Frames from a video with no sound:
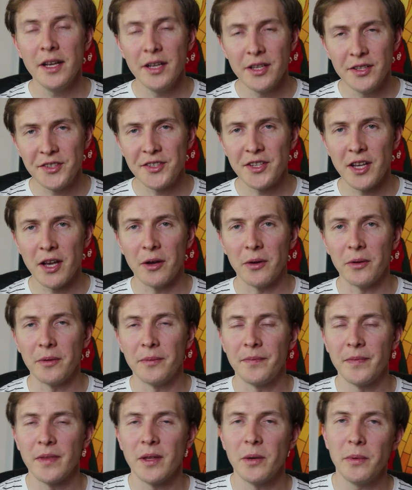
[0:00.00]
So
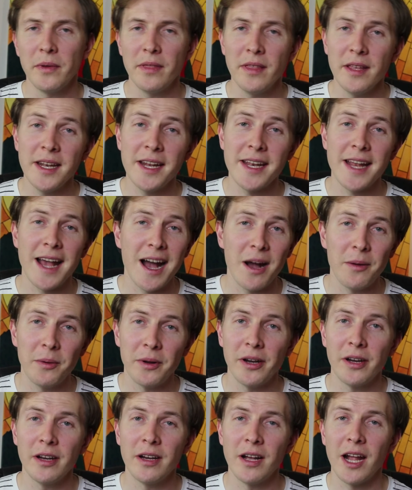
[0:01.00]
within an
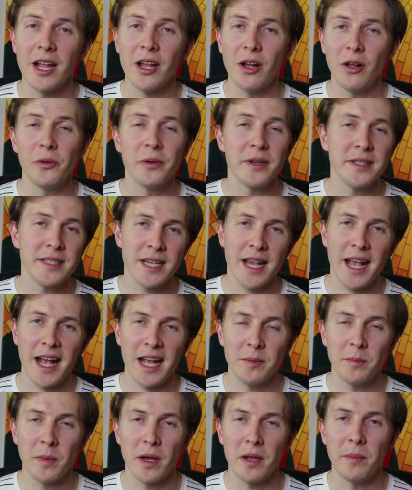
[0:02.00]
hour, I already
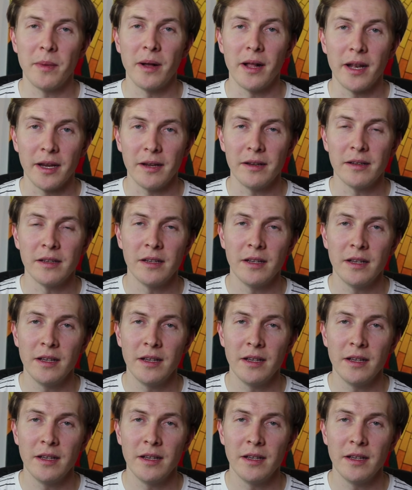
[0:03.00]
had my money.